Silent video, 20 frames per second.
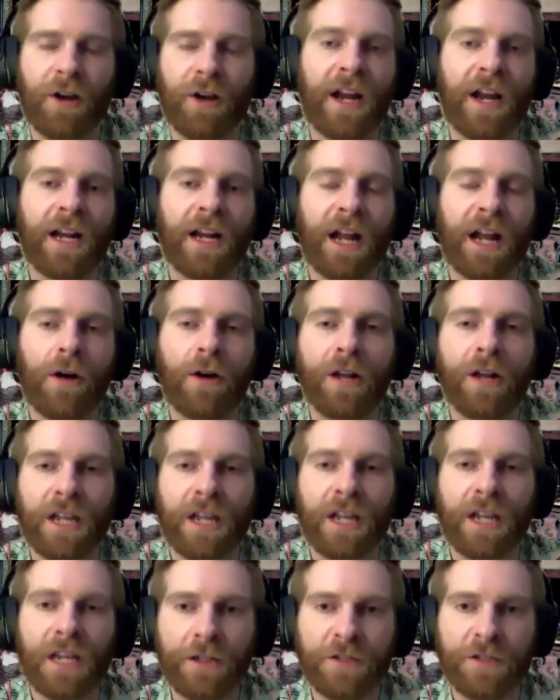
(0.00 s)
And now they're hanging
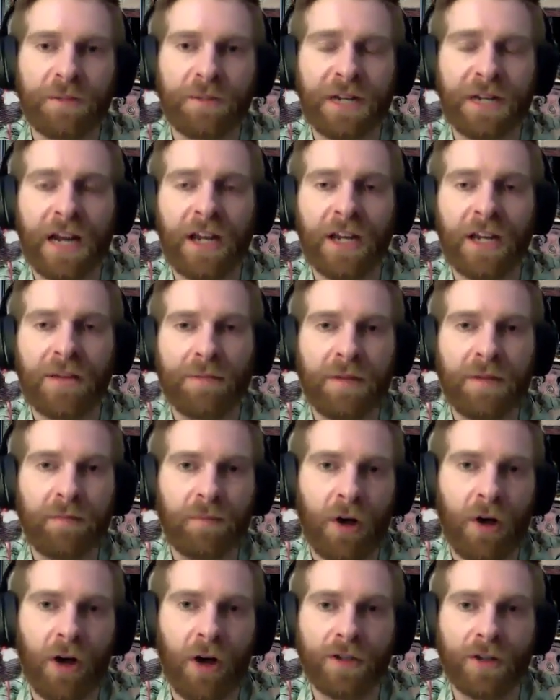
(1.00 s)
out, eating spaghetti and
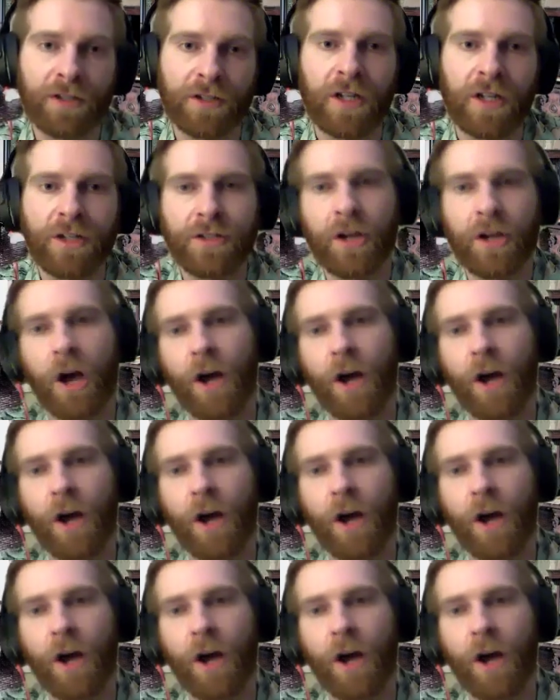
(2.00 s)
meatballs,